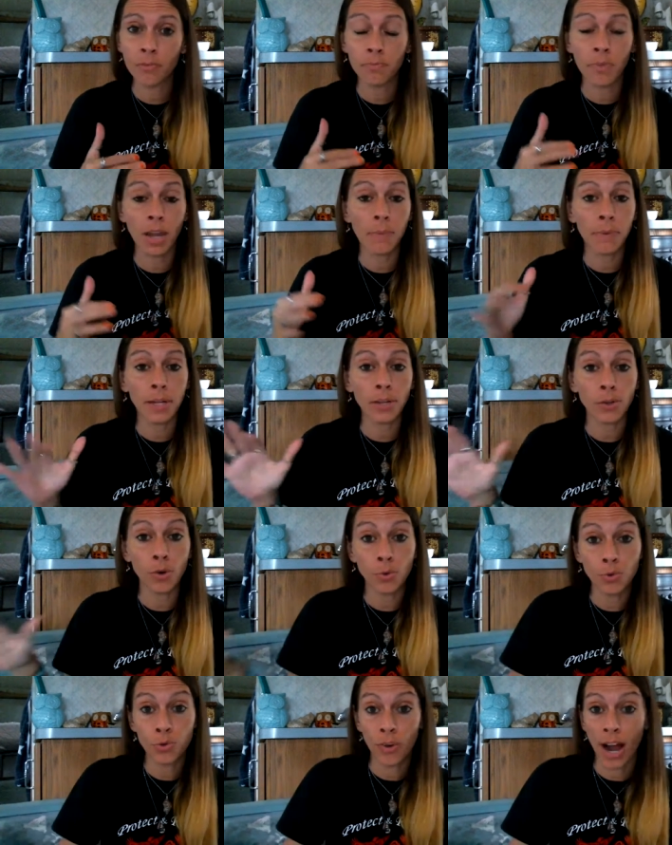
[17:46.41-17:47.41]
Maybe
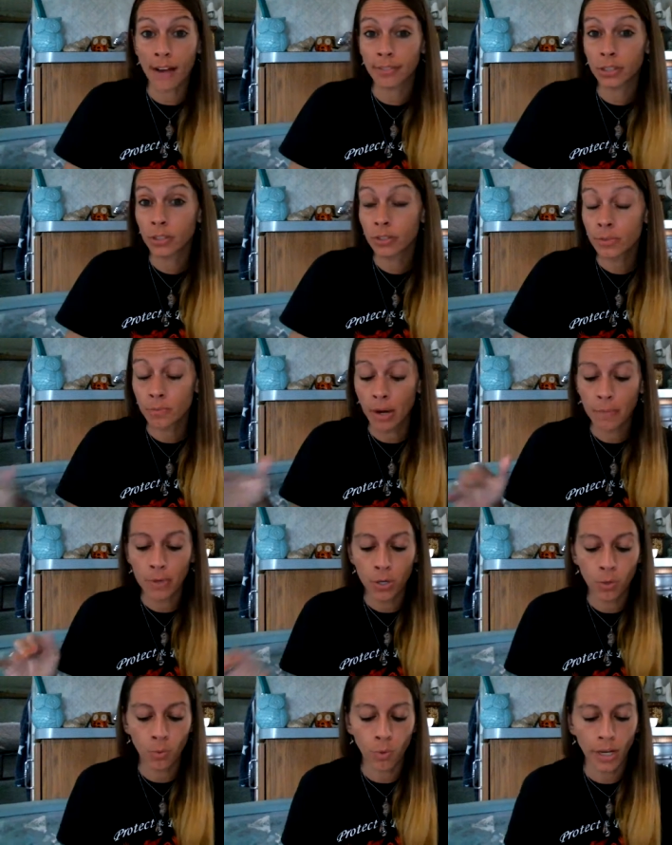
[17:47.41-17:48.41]
you traveled, maybe
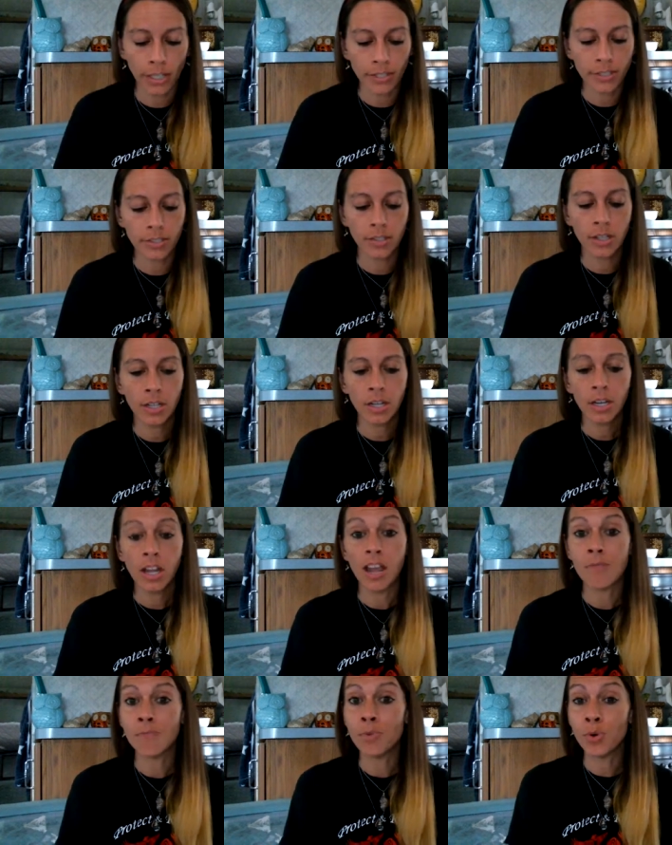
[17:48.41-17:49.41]
you went
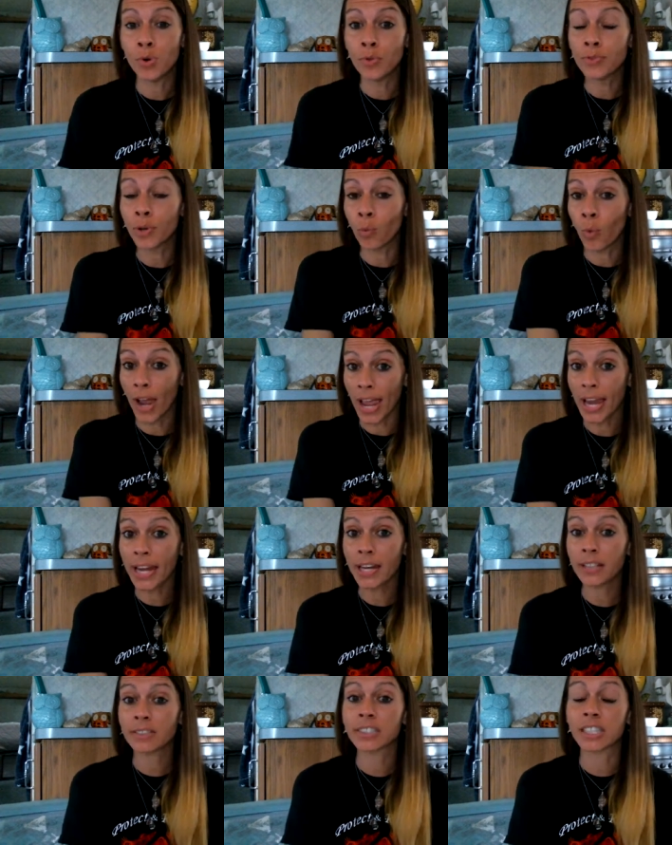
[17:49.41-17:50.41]
and moved
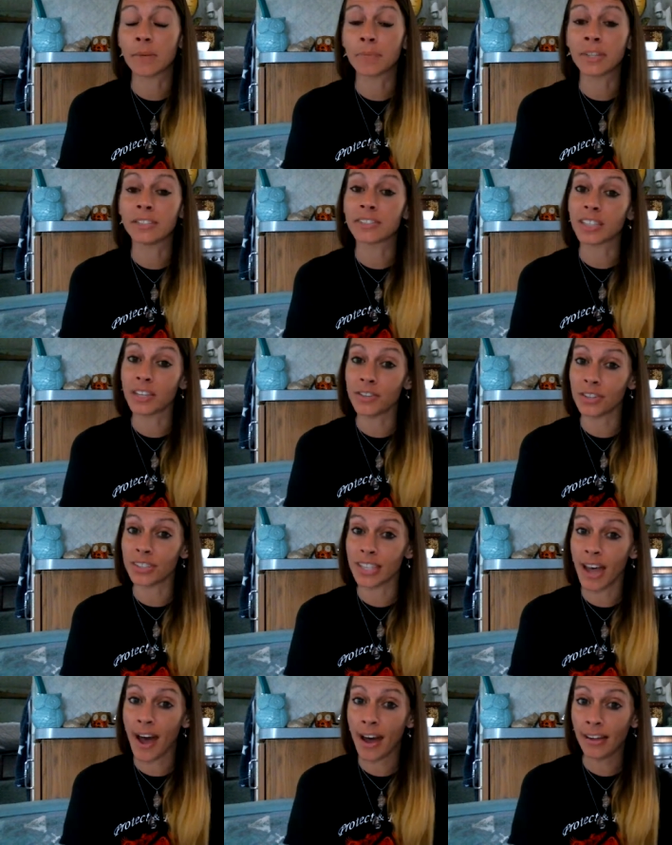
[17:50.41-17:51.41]
away, something such as
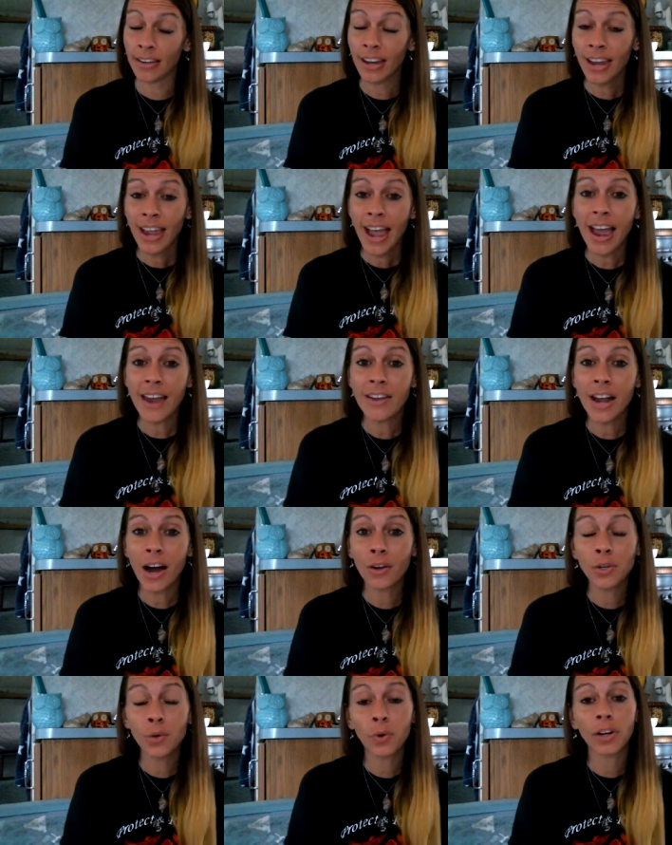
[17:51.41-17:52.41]
that. And now
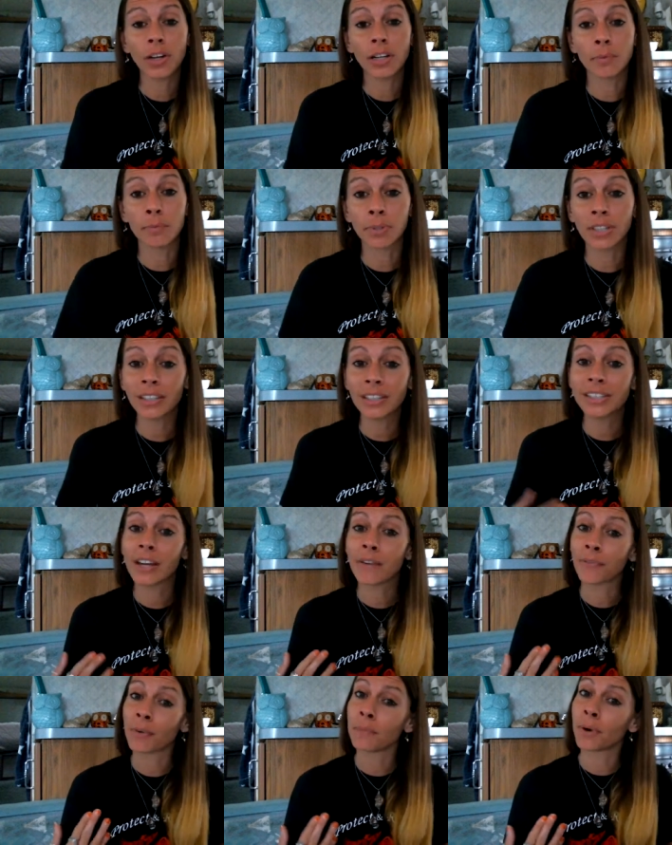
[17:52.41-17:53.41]
you are a completely
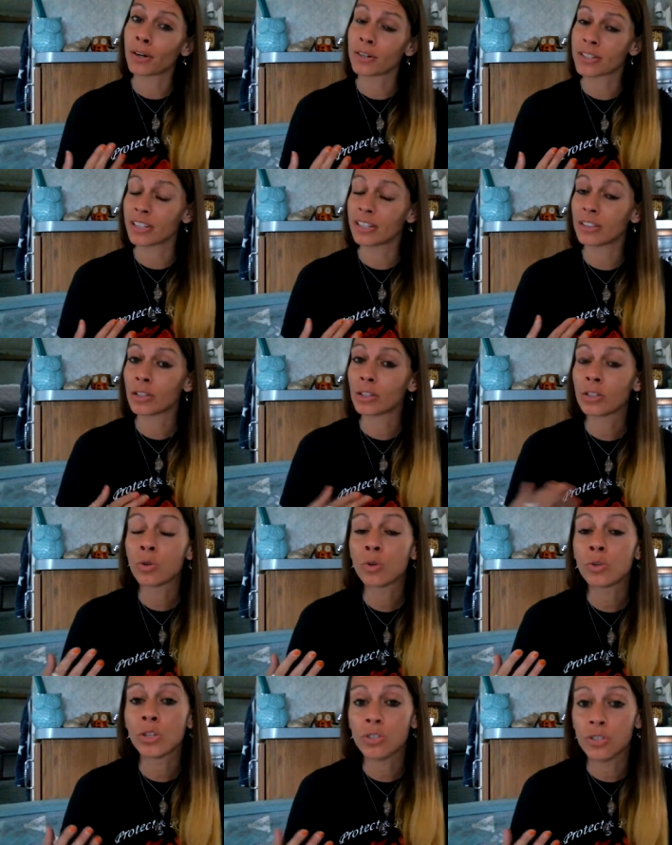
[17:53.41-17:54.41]
different person than
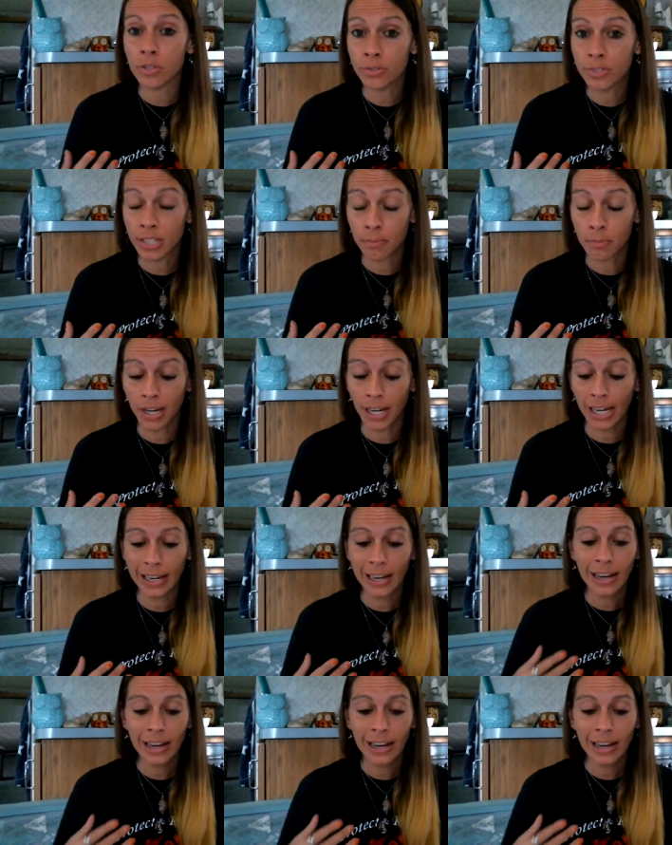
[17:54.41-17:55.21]
who you used to be.